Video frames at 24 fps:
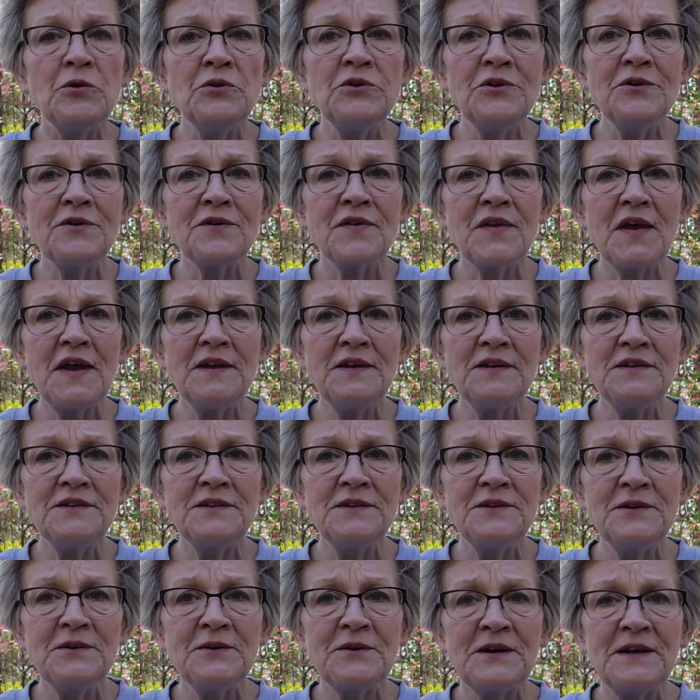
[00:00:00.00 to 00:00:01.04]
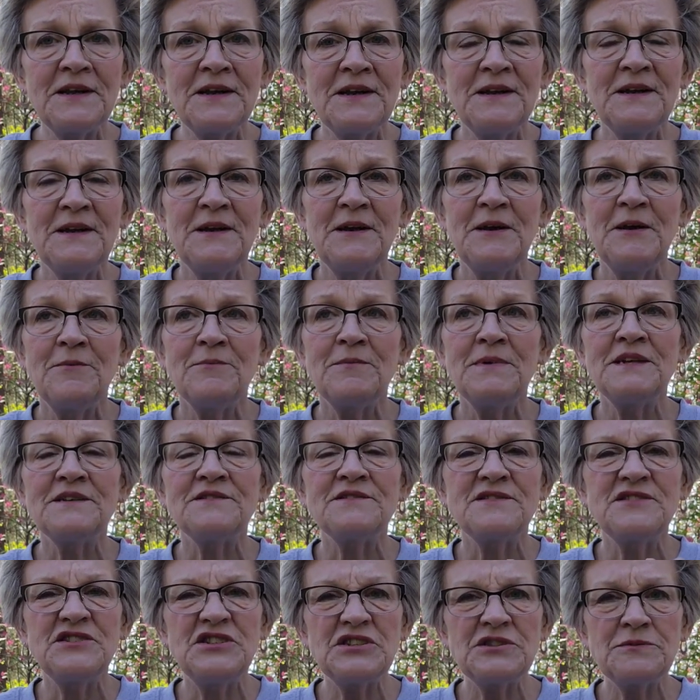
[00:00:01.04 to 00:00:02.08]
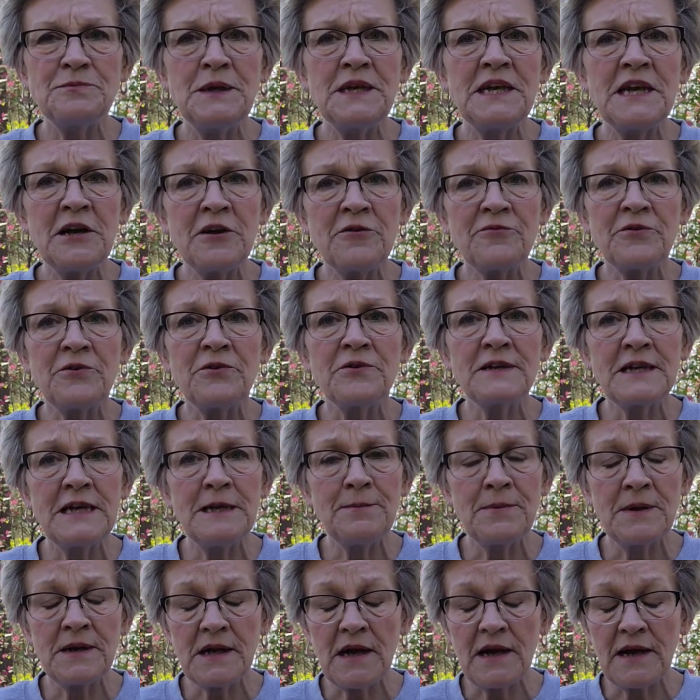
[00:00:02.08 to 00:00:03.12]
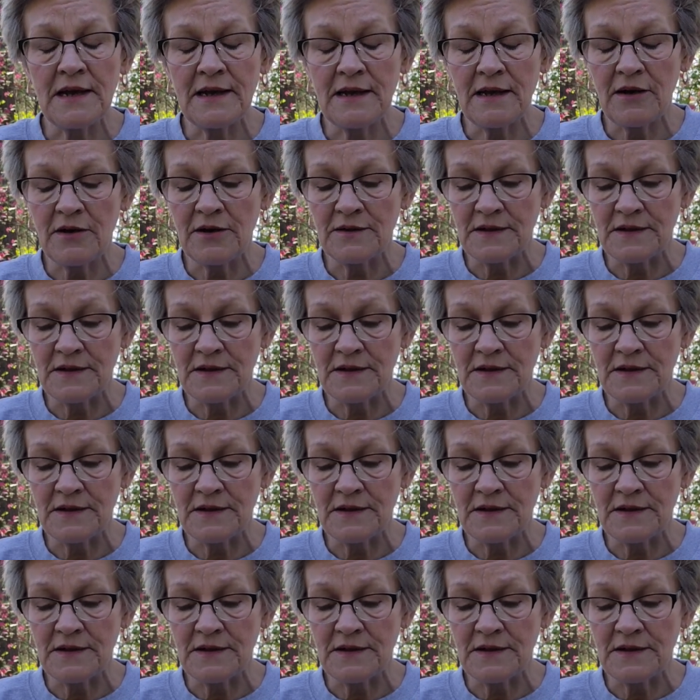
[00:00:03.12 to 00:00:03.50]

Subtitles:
you're excited to do it, but just be careful and keep an eye on